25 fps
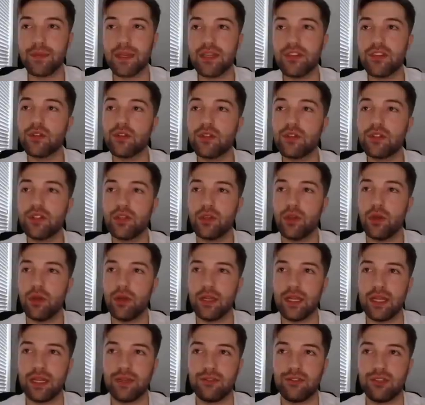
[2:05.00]
B.J.
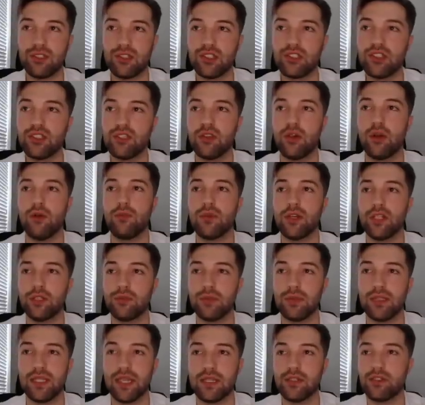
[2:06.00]
Ojulari has just so
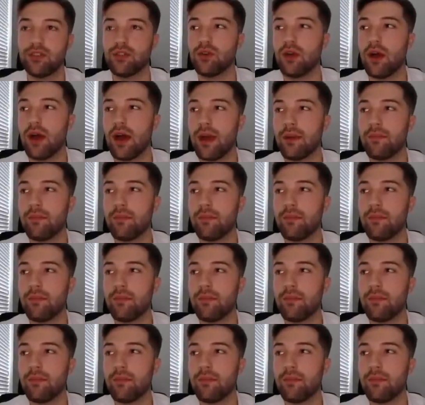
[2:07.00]
much potential.